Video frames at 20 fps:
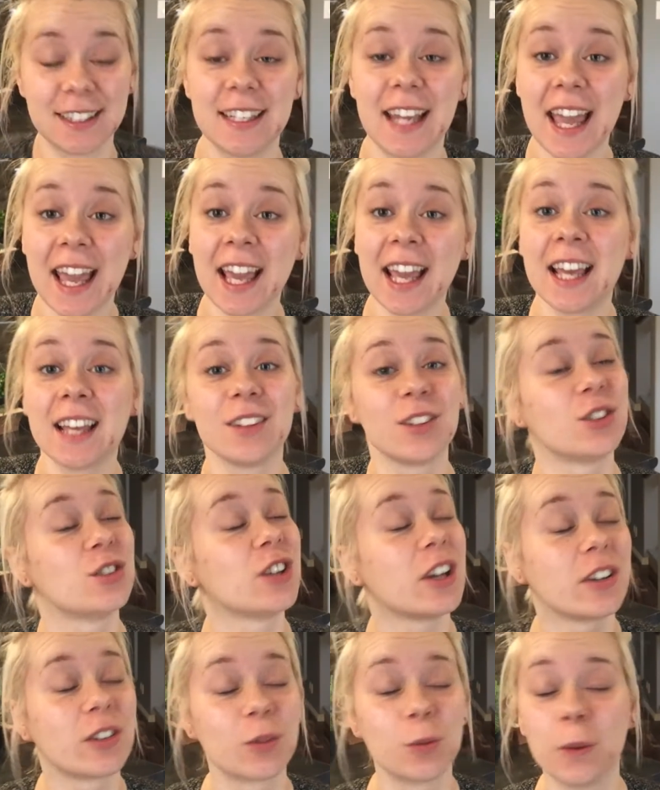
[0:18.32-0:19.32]
Today is
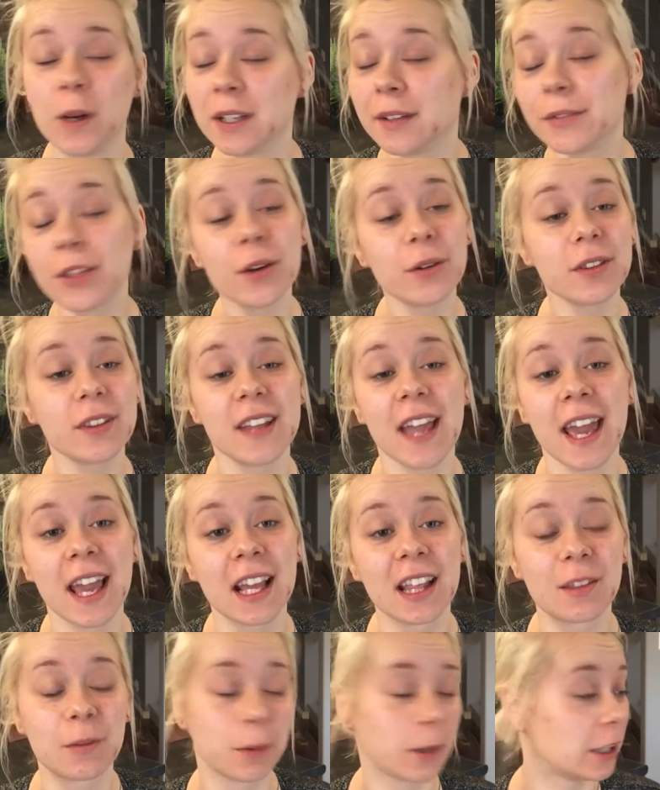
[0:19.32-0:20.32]
just one of those
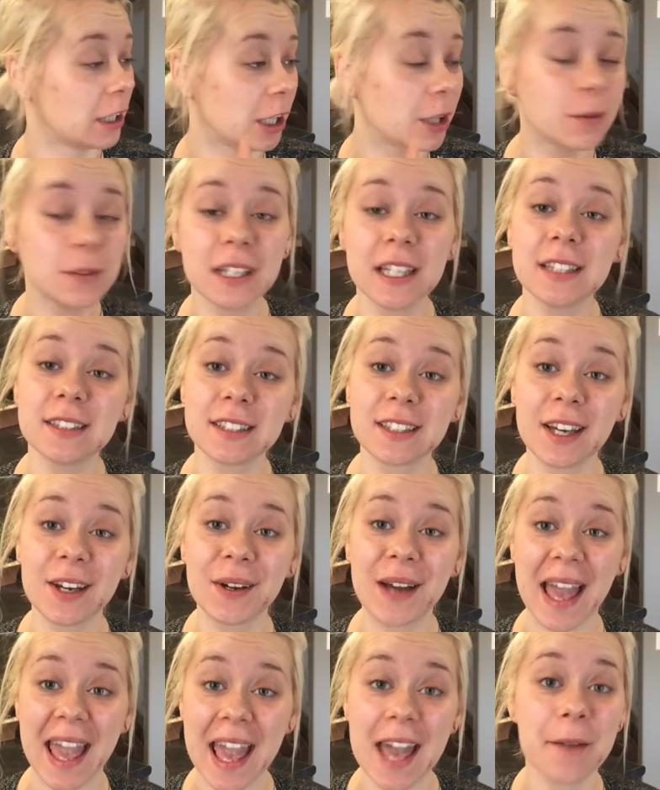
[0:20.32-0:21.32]
days where you need to
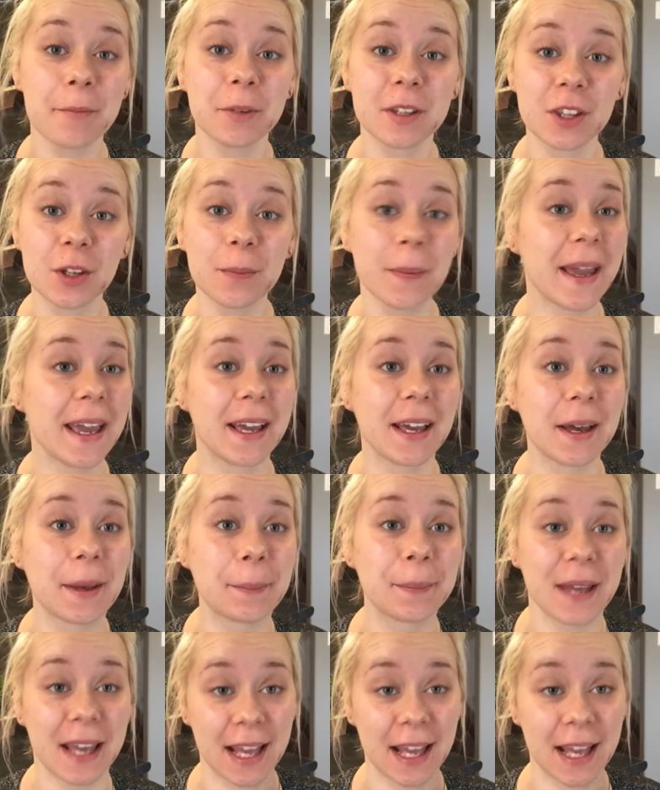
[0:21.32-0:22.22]
go ham with your makeup,